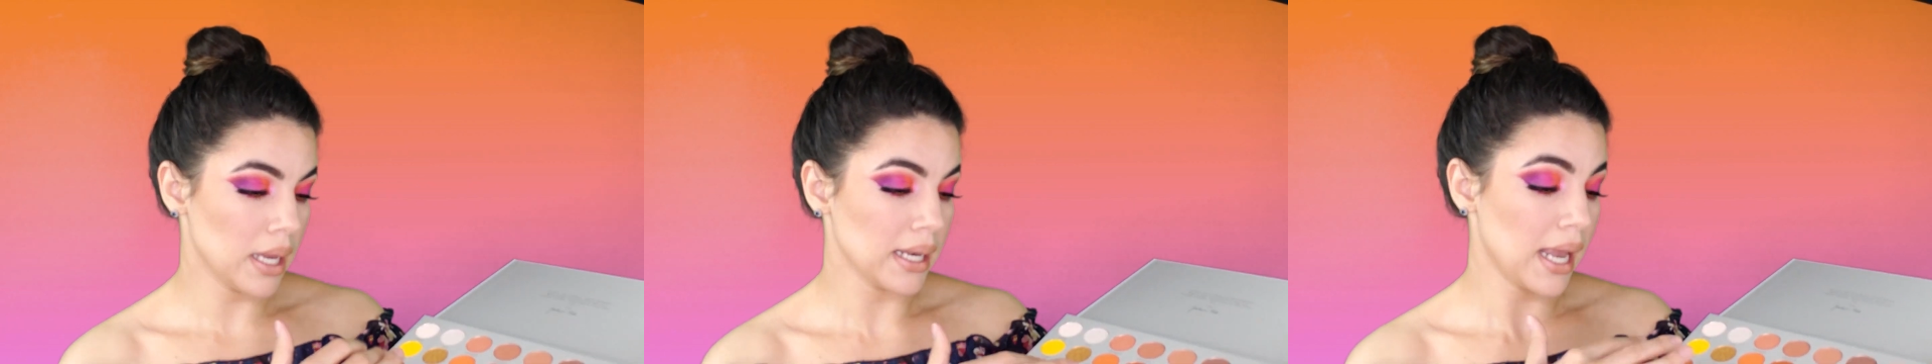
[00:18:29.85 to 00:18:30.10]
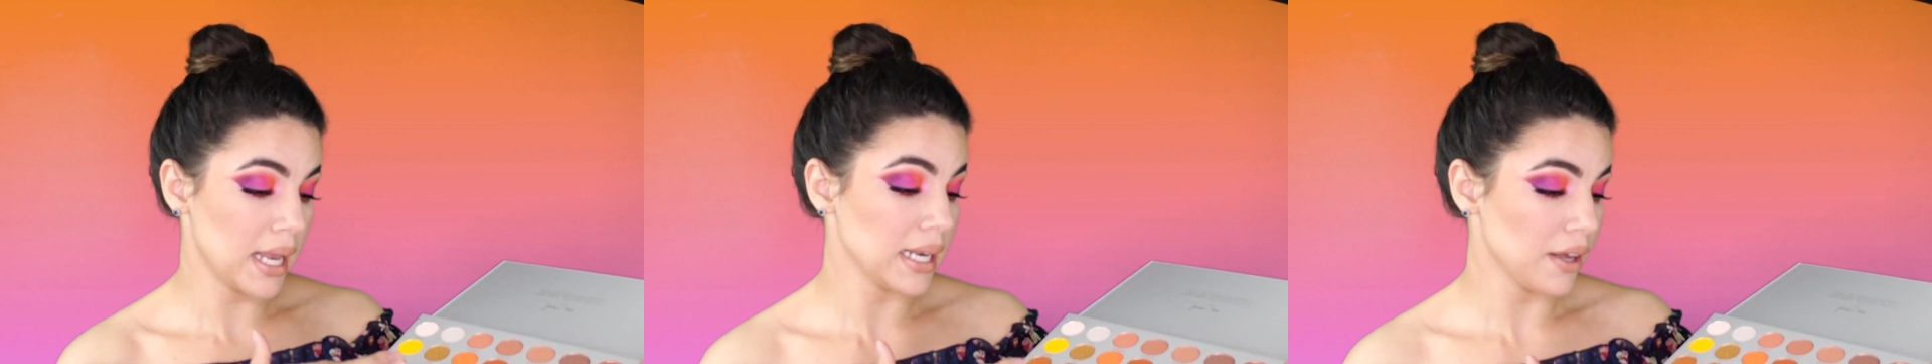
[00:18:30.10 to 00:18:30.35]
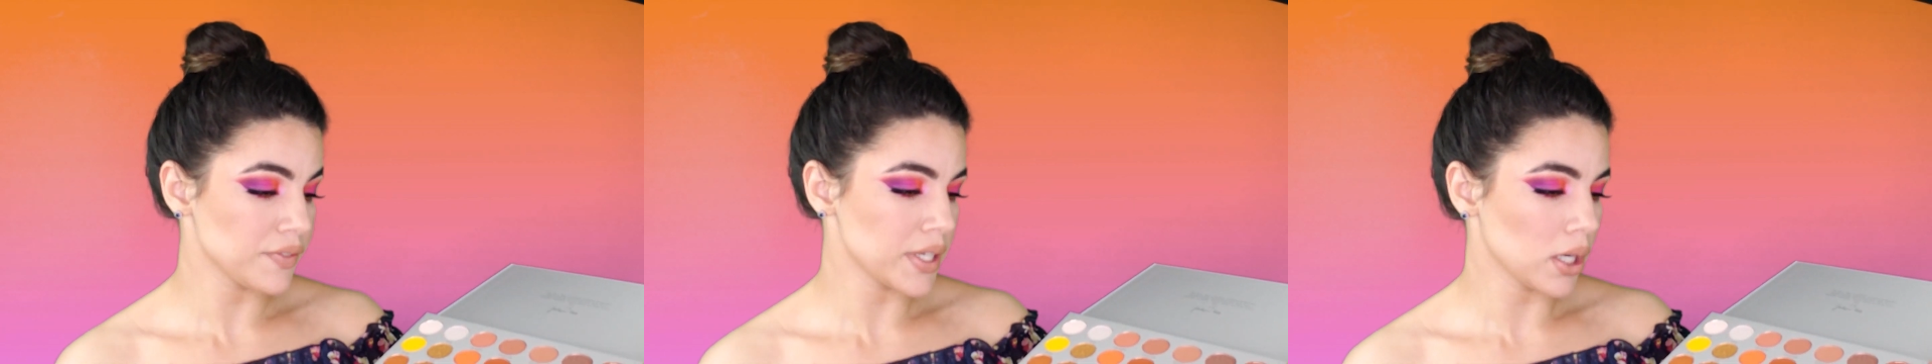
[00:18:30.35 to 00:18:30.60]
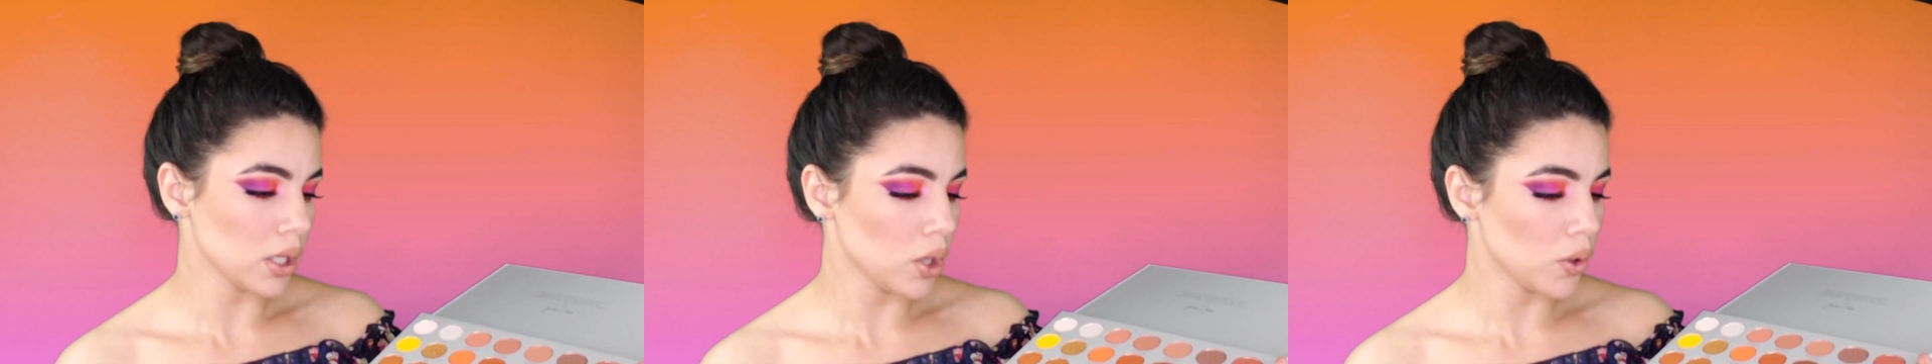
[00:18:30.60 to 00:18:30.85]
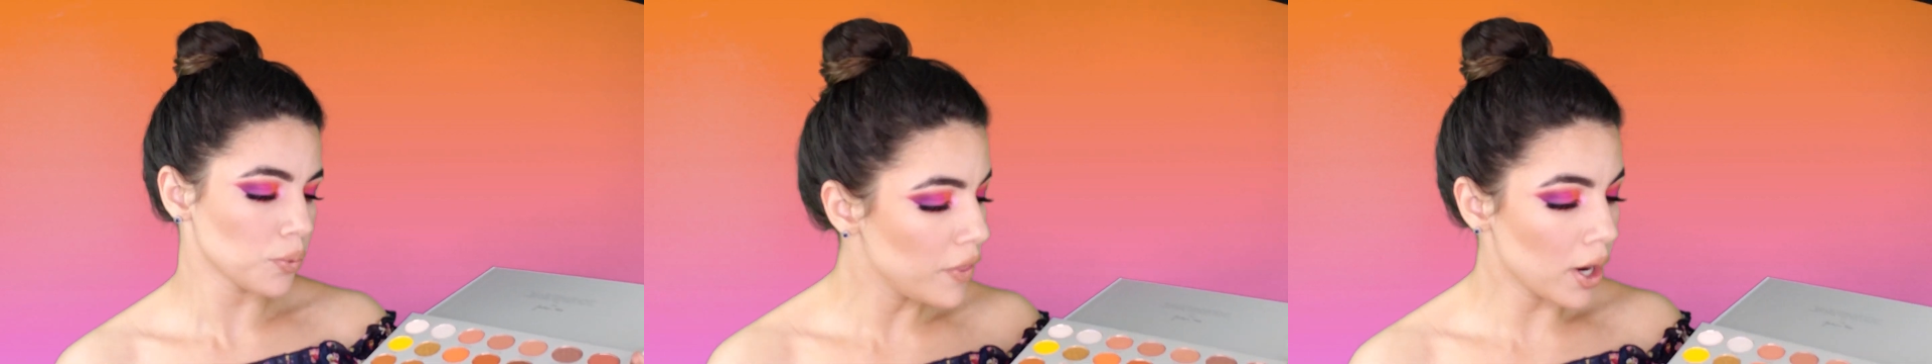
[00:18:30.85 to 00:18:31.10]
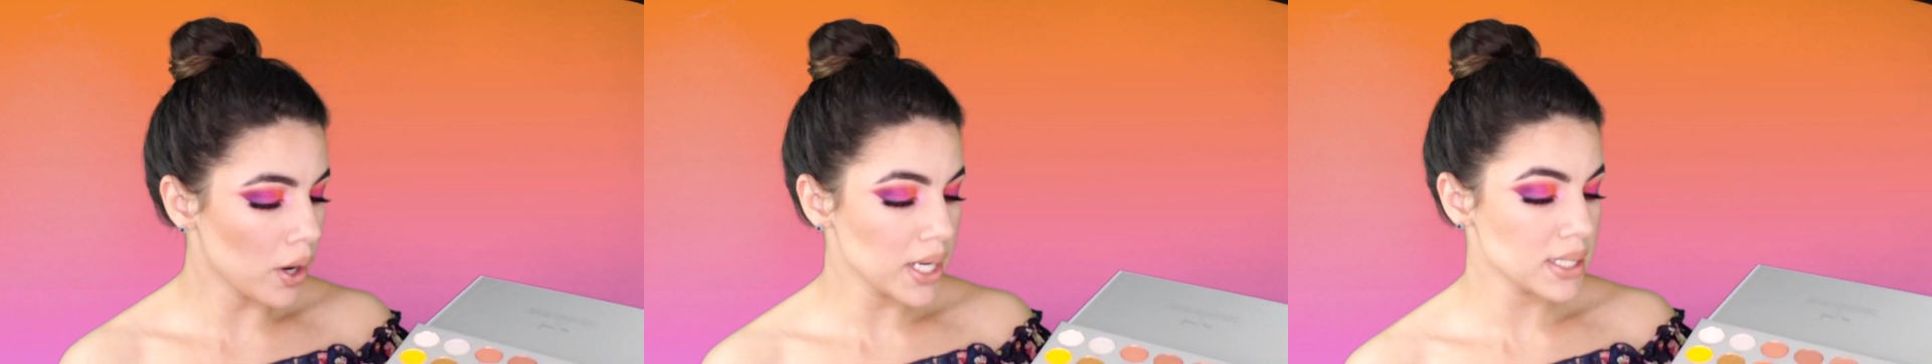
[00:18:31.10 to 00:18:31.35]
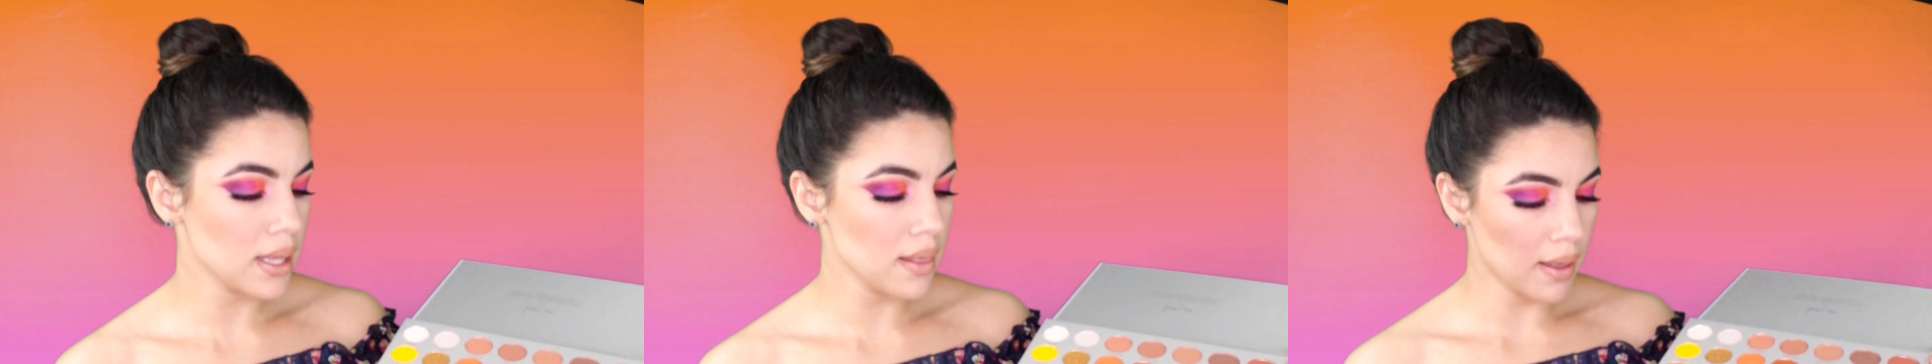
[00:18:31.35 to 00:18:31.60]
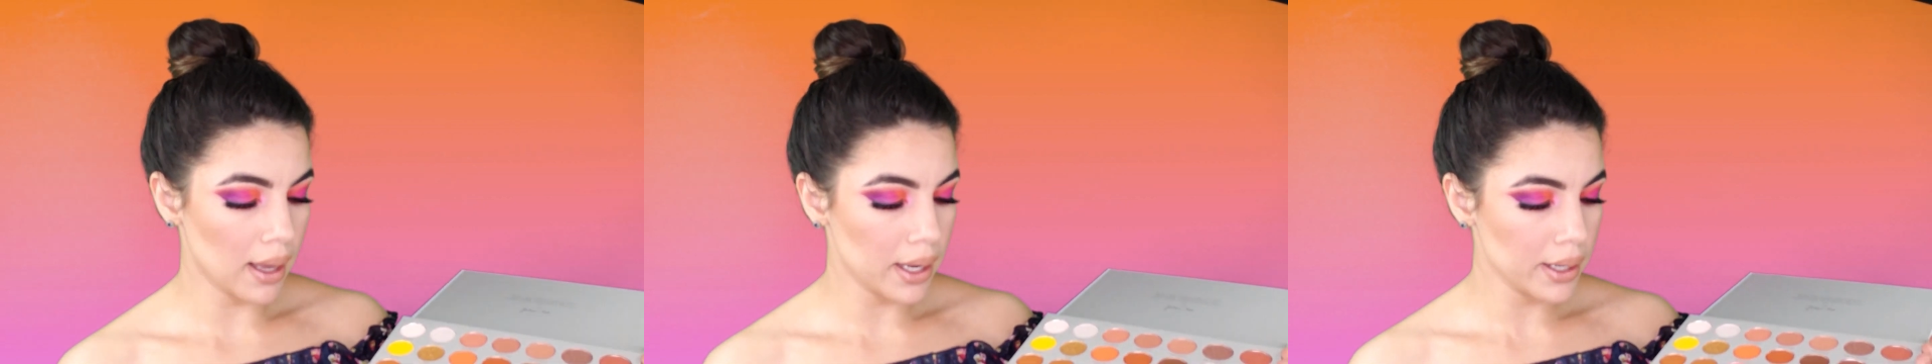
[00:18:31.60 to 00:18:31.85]
I left it alone. There is a
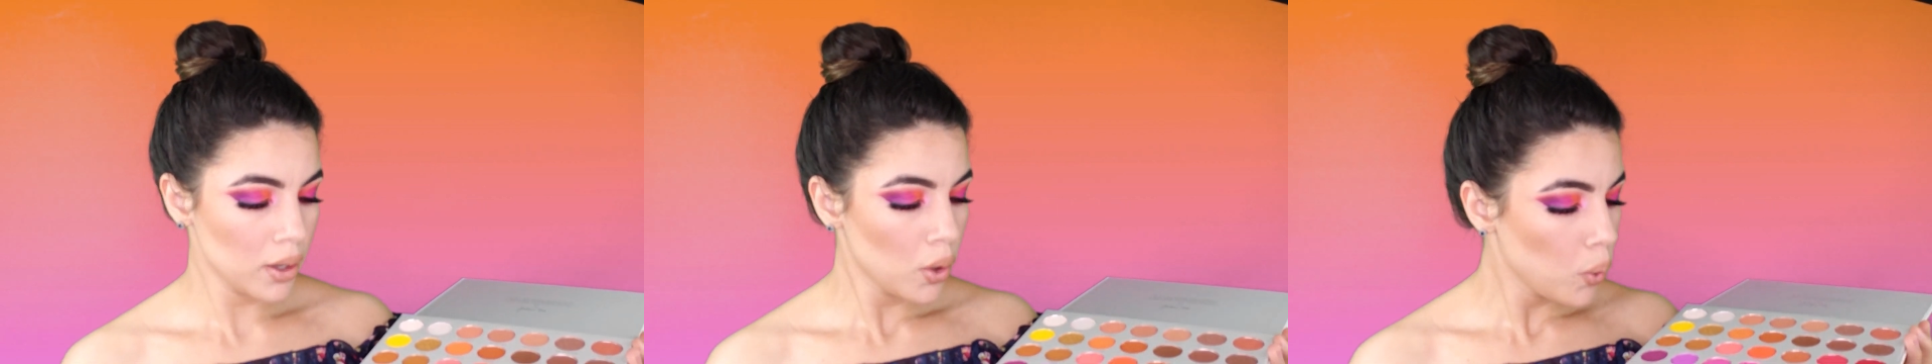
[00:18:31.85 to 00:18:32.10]
lot.